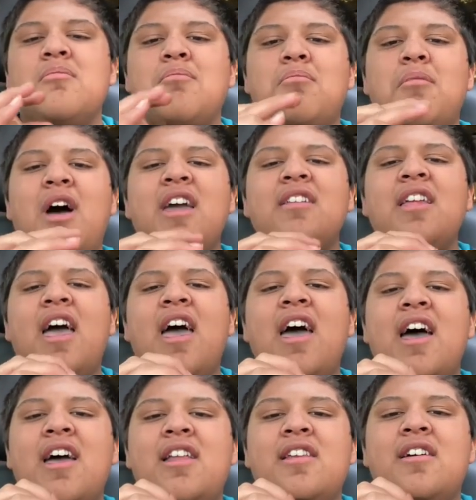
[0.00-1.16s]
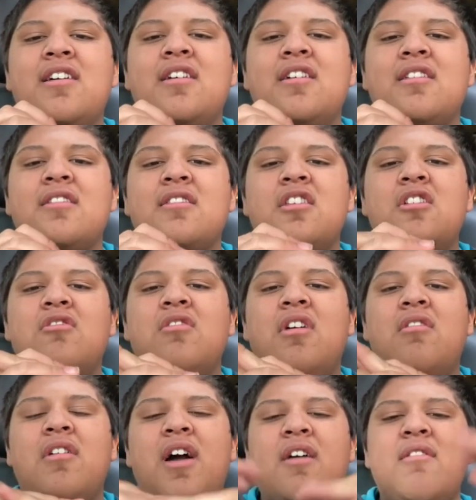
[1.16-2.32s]
my dad,
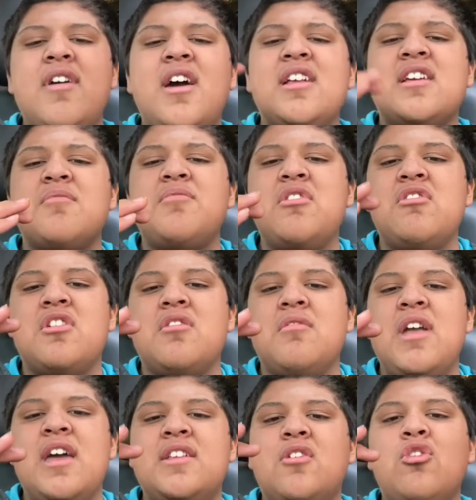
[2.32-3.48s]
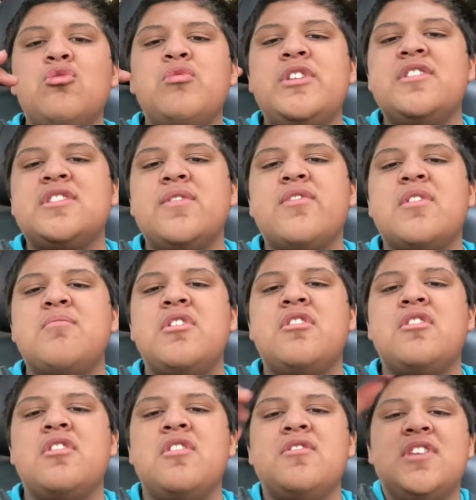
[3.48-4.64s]
we got a computer. We had an old Windows 7
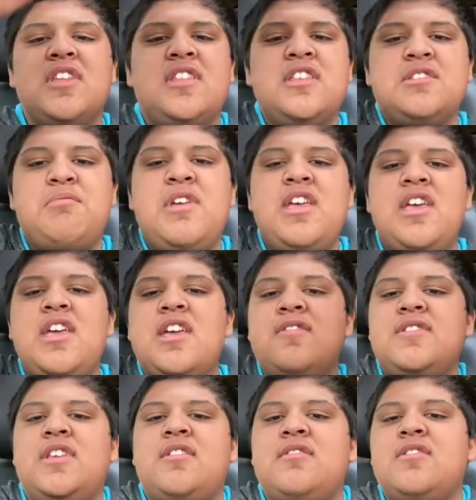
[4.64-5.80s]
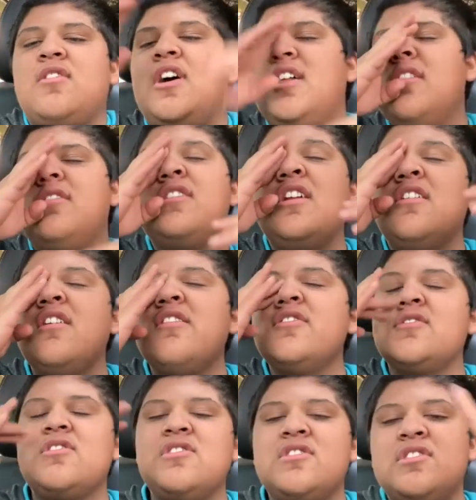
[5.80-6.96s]
computer. It was like this big. It was like this wide. It
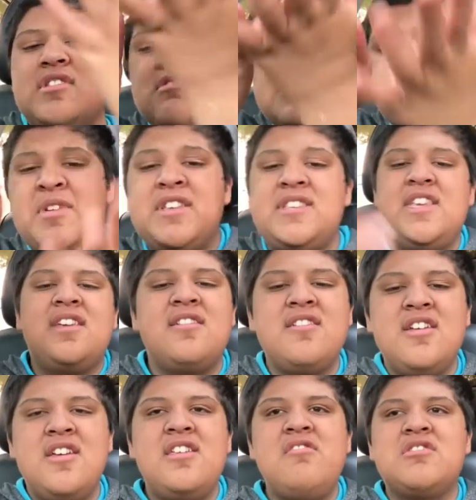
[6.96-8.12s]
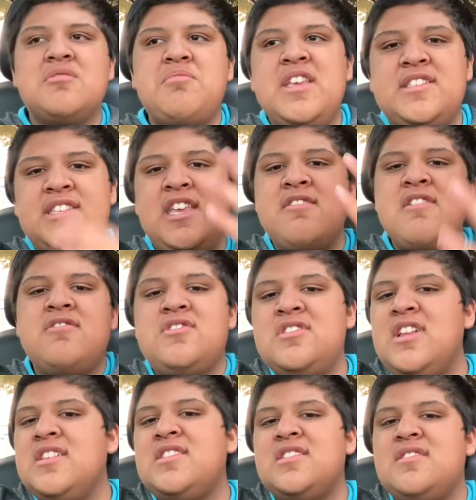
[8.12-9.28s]
was a PC. It was a PC around
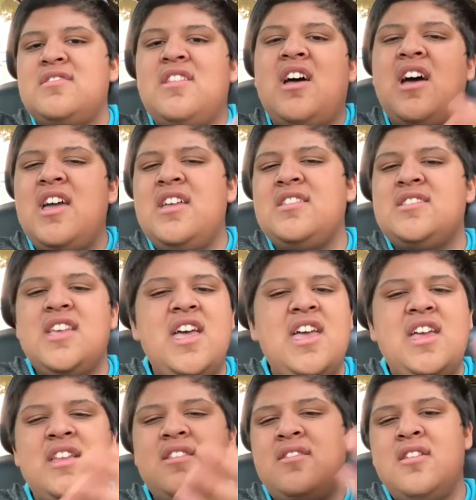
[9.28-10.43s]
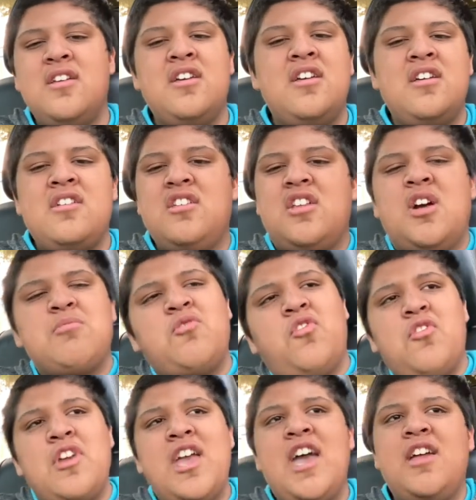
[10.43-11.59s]
2009, 10. Before
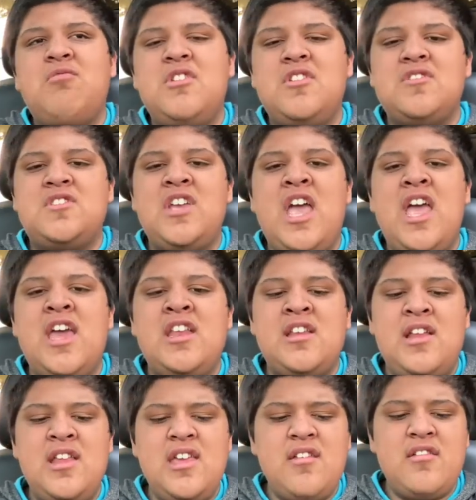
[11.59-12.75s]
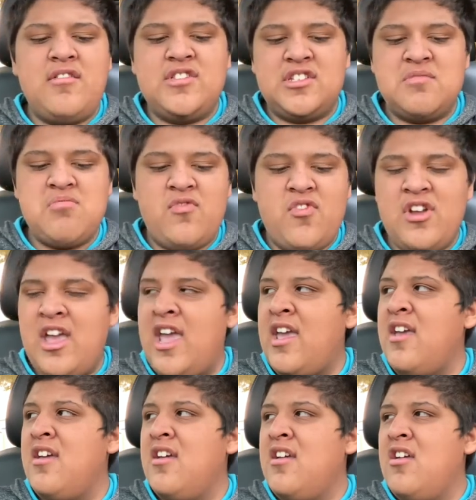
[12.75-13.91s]
we had Windows 10, and I think it was actually before 8,
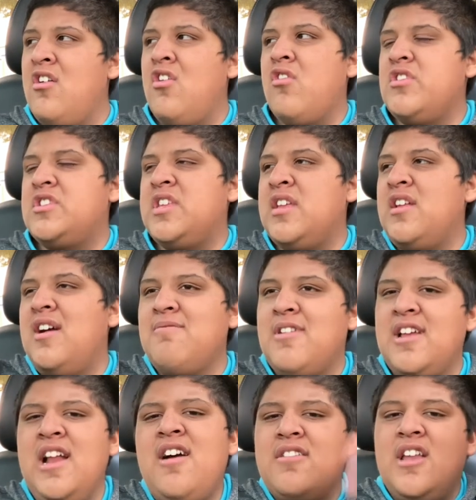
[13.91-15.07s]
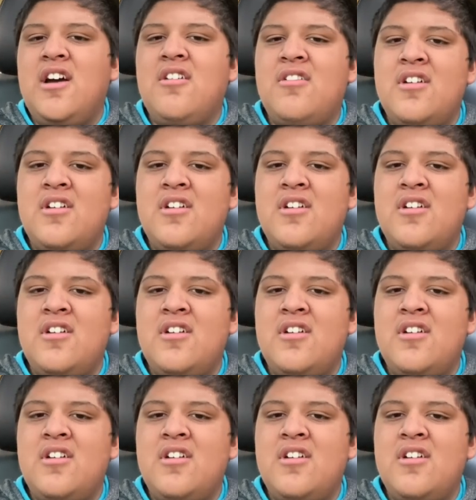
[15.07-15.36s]
or we just didn't upgrade. I don't know,